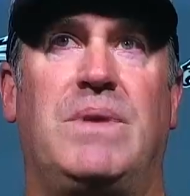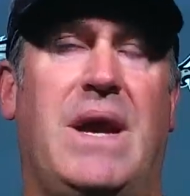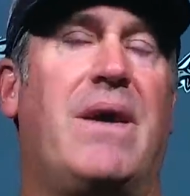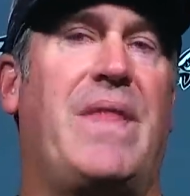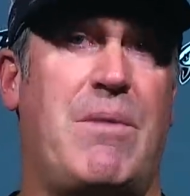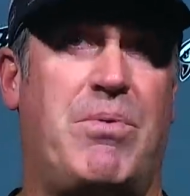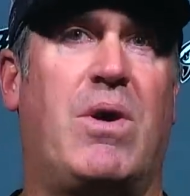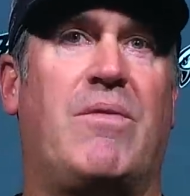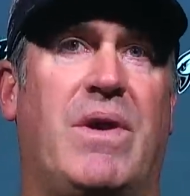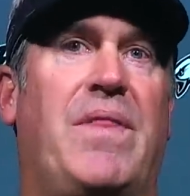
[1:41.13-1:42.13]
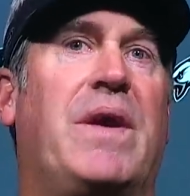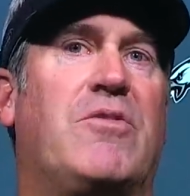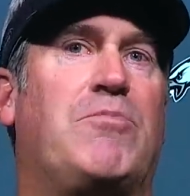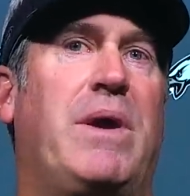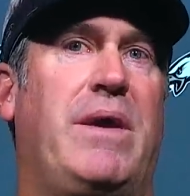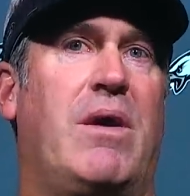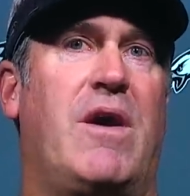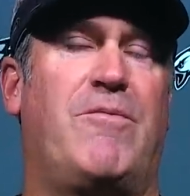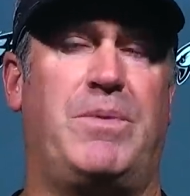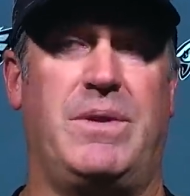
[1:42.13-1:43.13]
Yeah, that part of it I think is paid
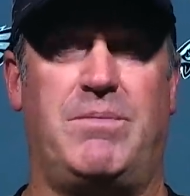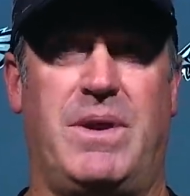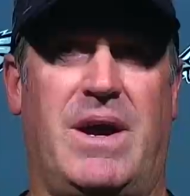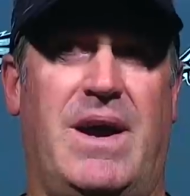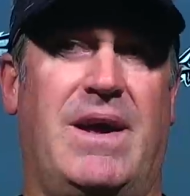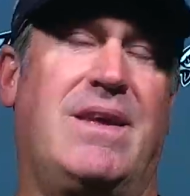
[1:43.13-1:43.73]
off, but but I,